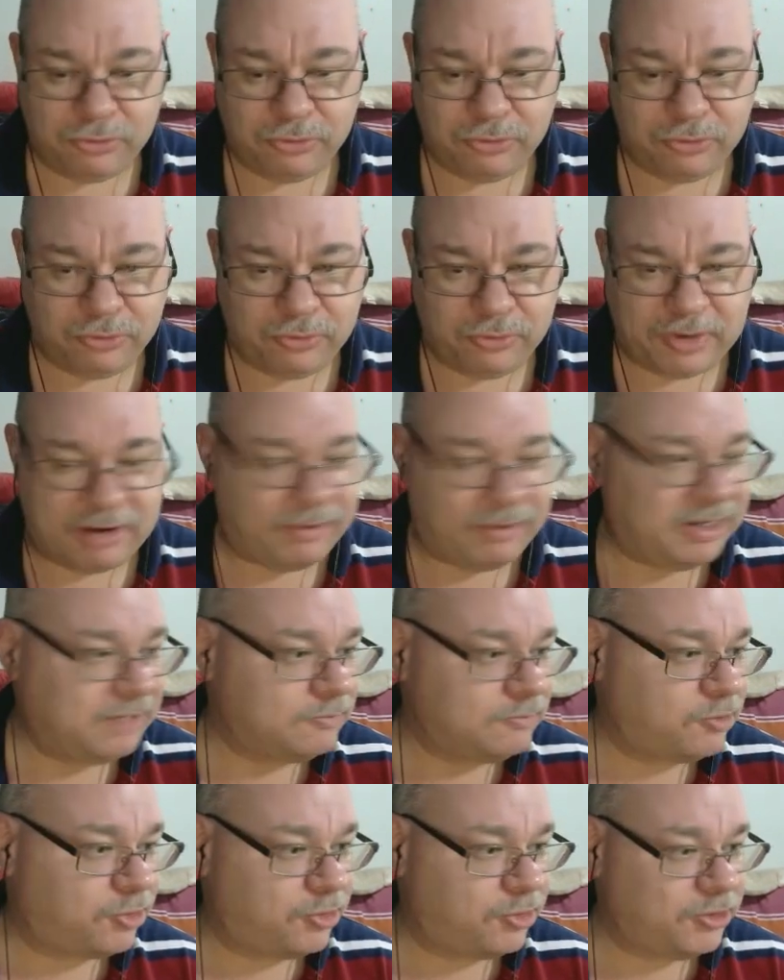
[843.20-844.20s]
where are we?
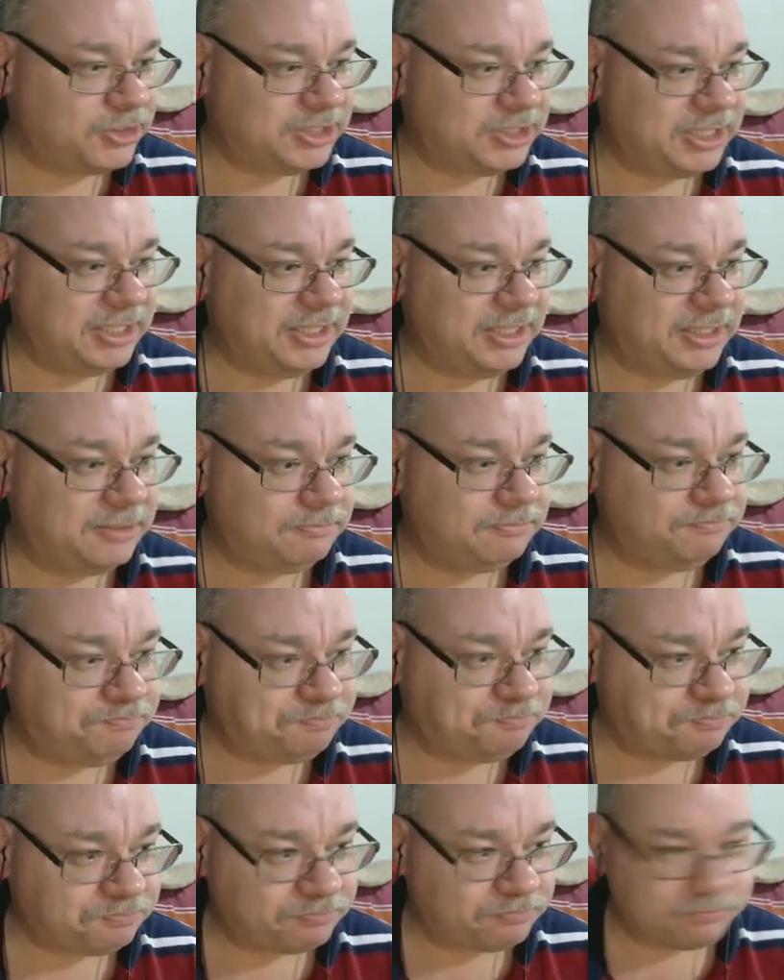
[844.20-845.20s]
Level 13.
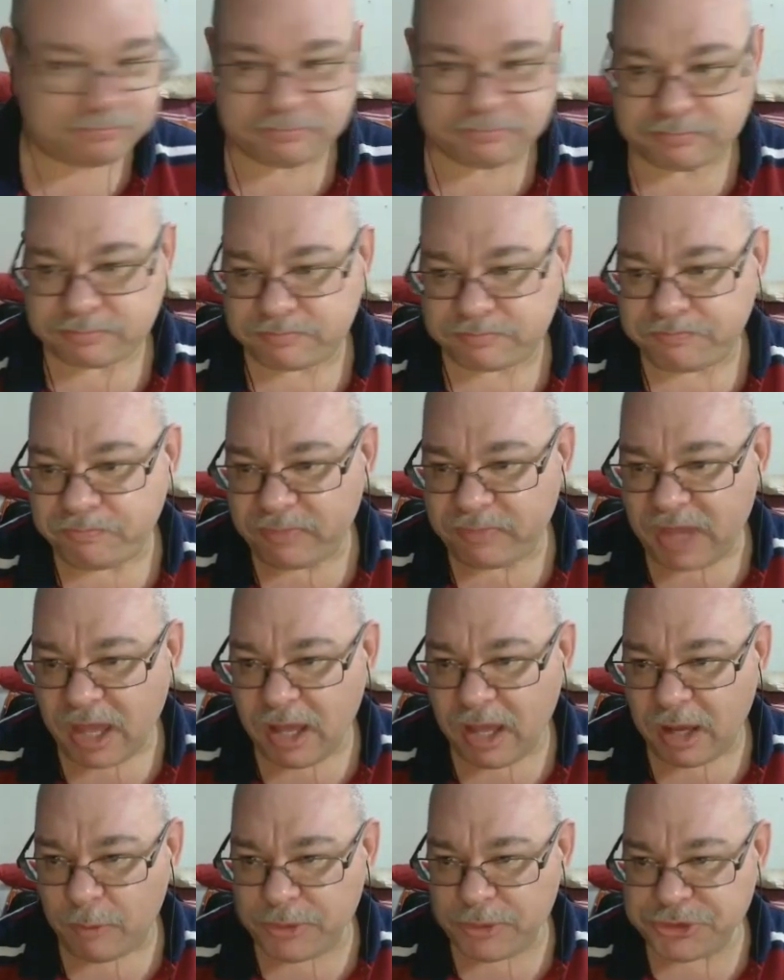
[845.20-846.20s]

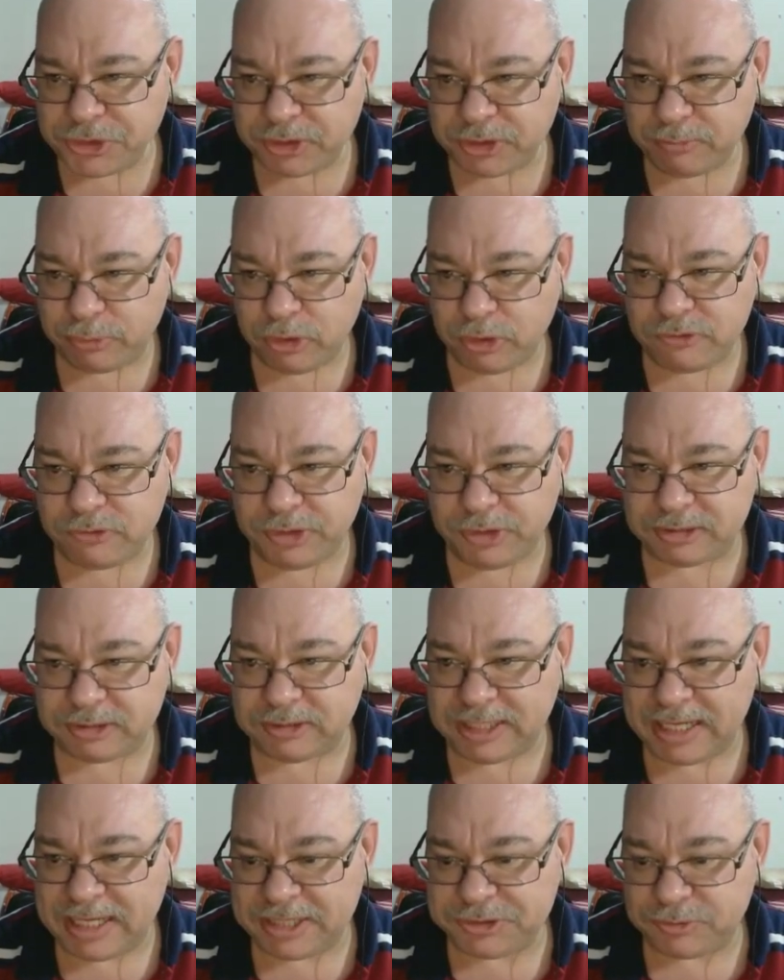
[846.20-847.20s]
We took Improved Critical
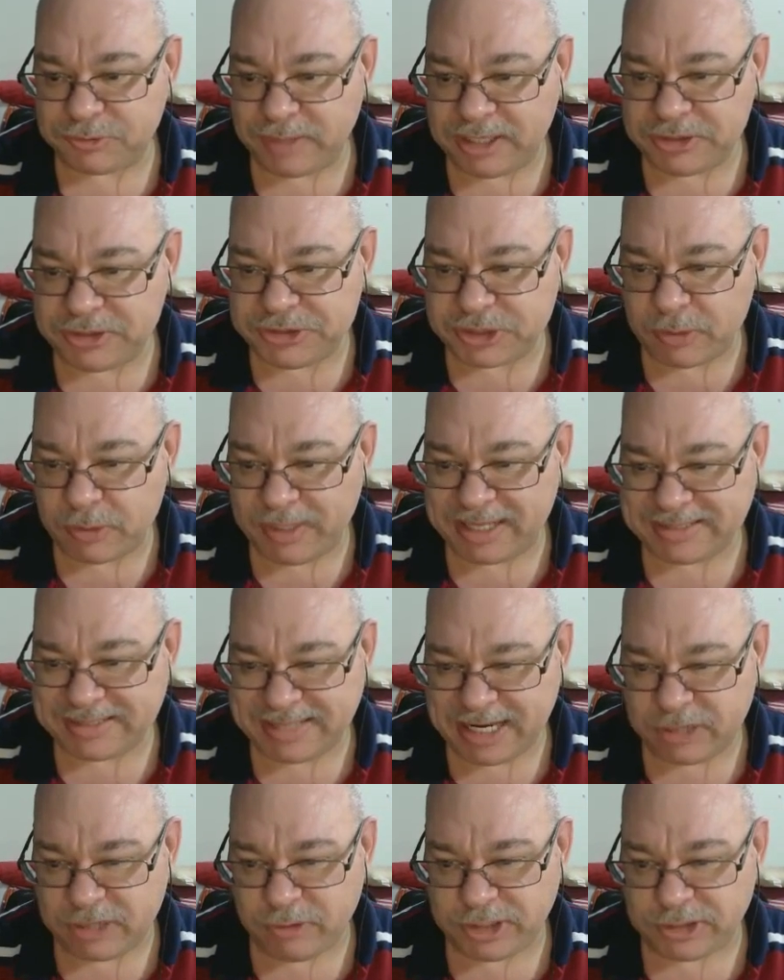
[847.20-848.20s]
last round, so we're going to
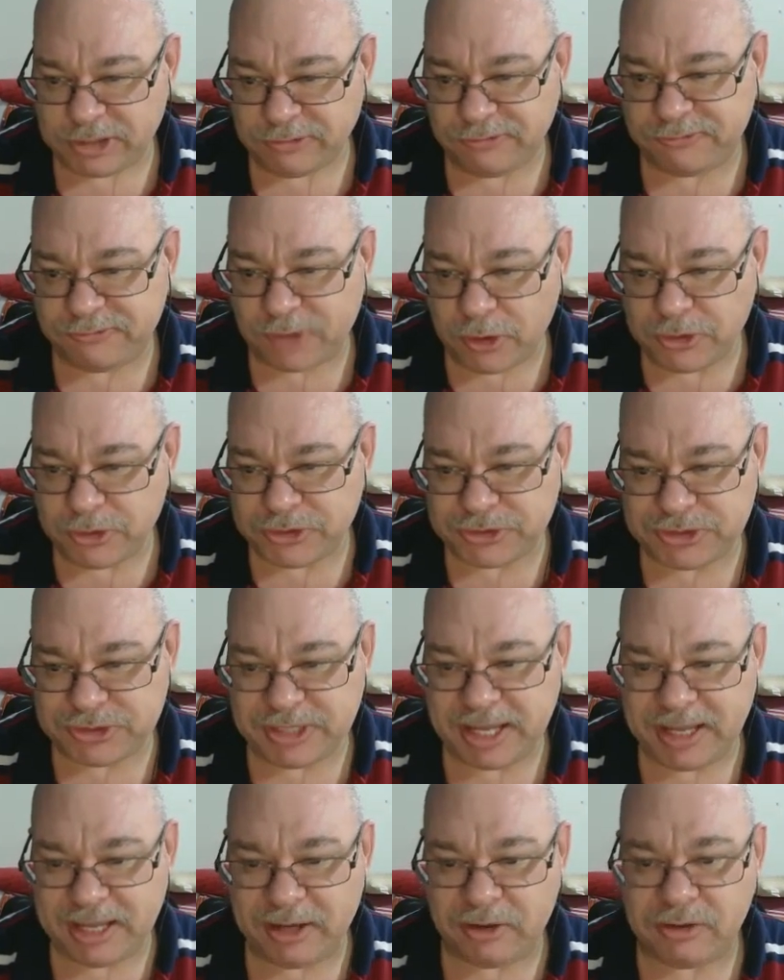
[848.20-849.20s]
take Critical Focus
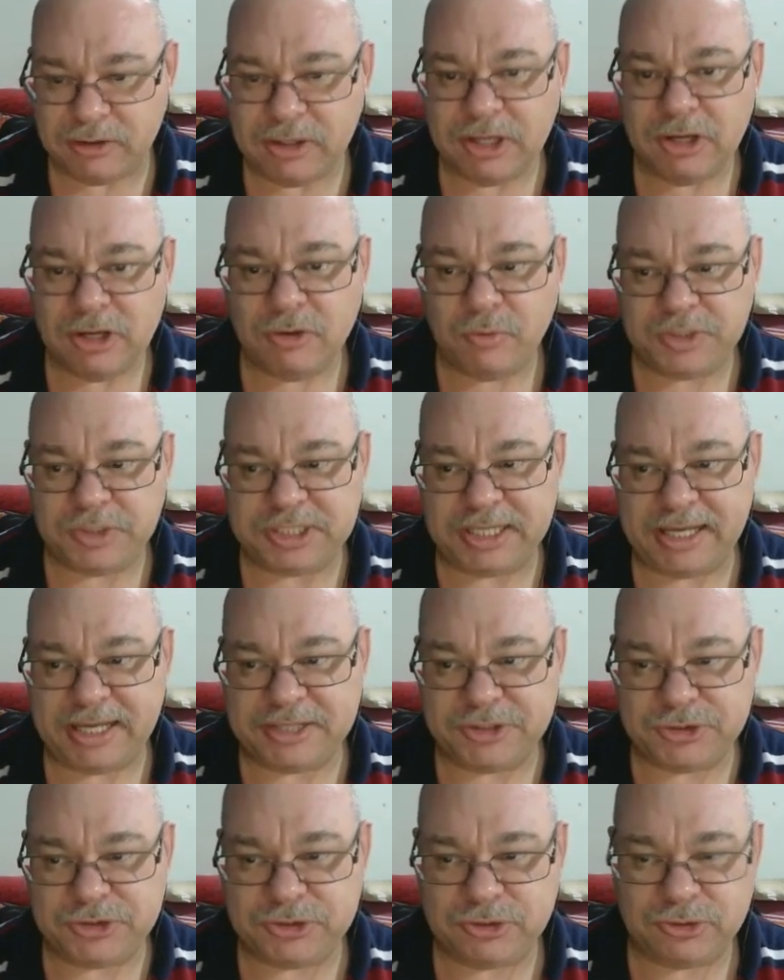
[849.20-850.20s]
now, which
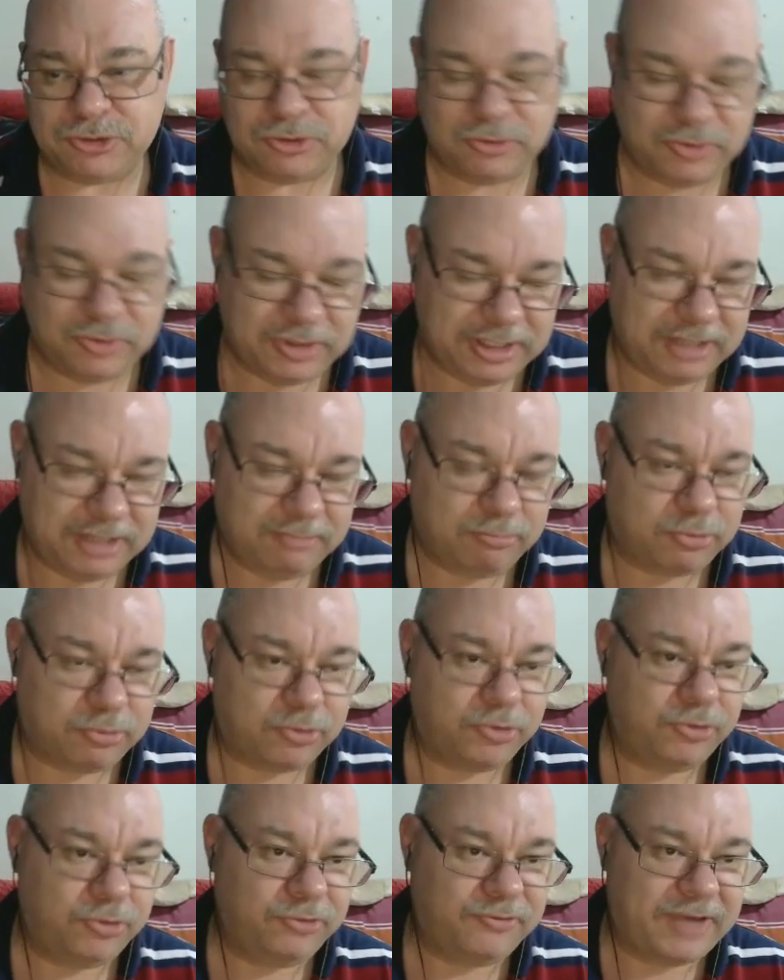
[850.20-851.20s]
allows us to
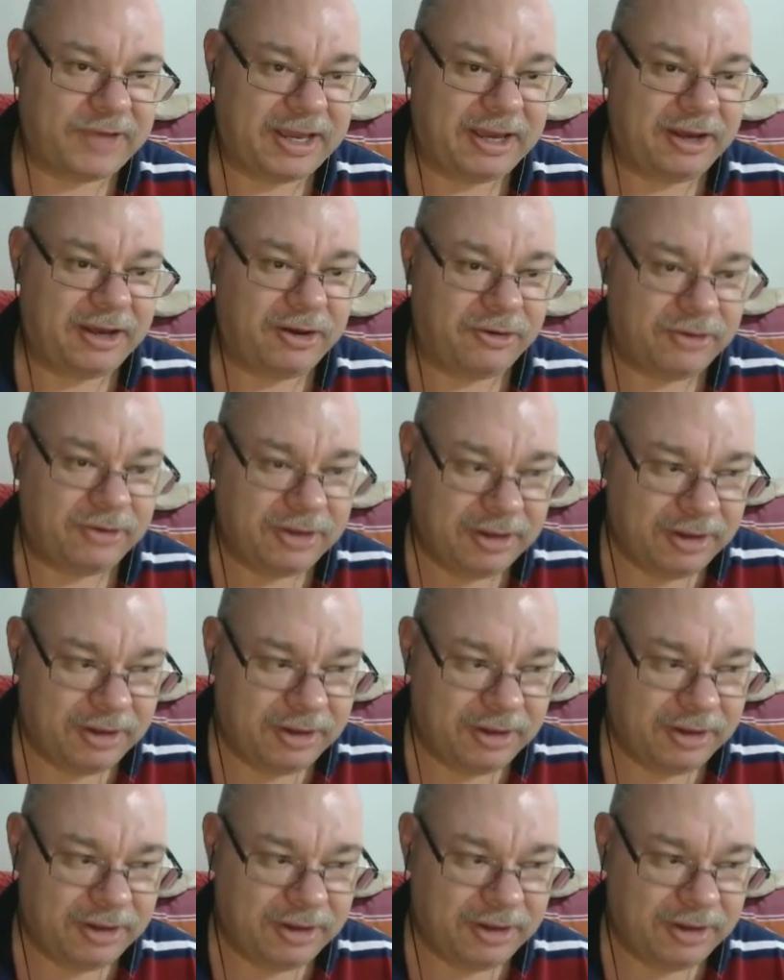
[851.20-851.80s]
improve our